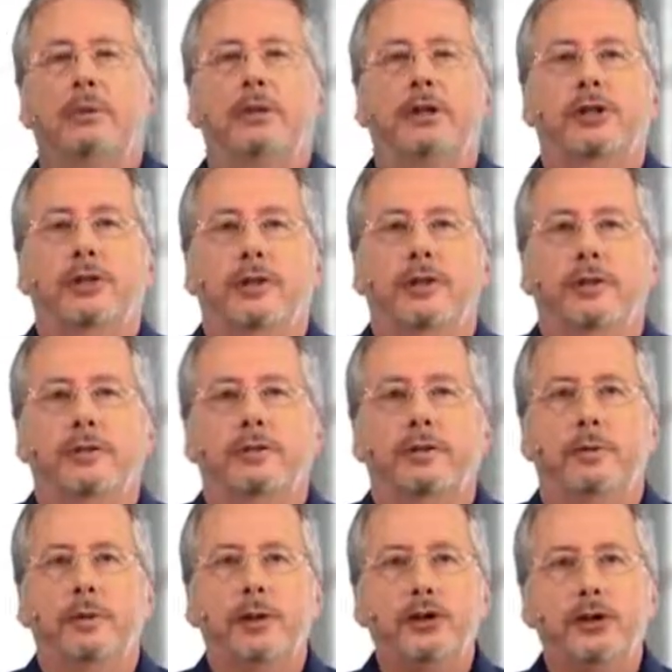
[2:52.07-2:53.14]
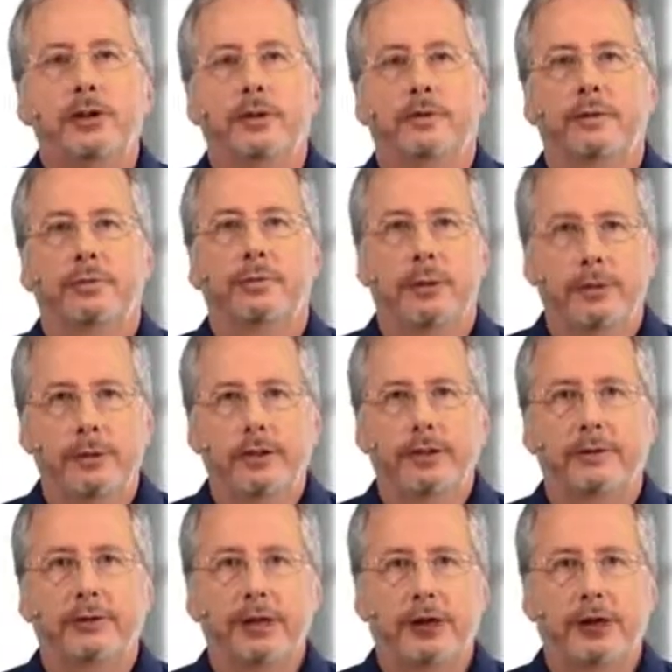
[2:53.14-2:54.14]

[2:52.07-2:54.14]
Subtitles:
We saw the formation of the primitive